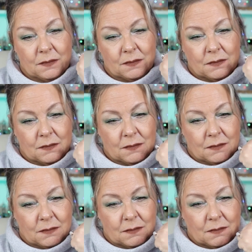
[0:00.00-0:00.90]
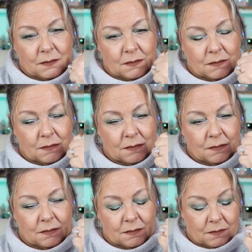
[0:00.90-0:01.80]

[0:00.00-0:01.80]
(silence)